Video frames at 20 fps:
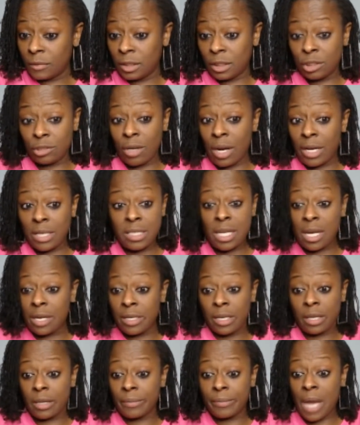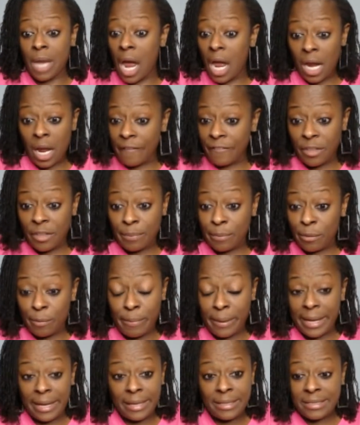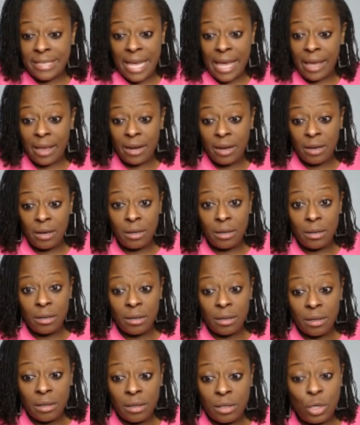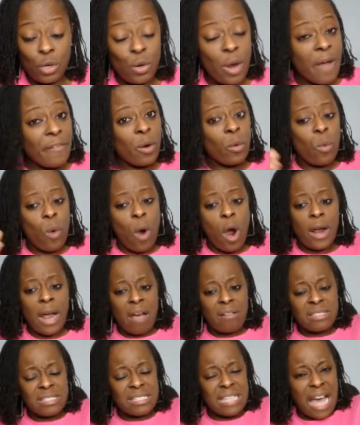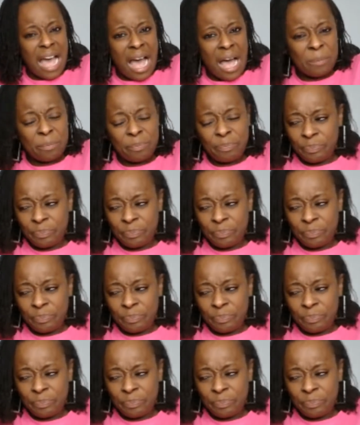Just trying to tell y'all comfortable being dead. You ever walk outside